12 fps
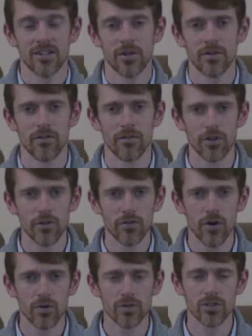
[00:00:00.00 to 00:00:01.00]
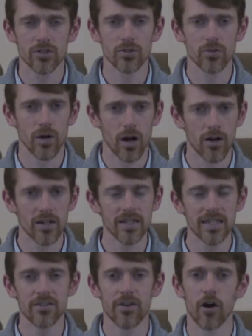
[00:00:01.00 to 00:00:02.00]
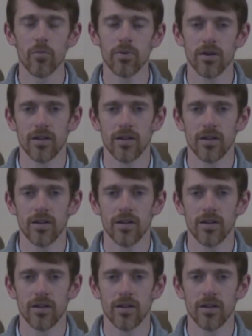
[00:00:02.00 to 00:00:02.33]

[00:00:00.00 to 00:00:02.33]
We have a few folks who are in need of help.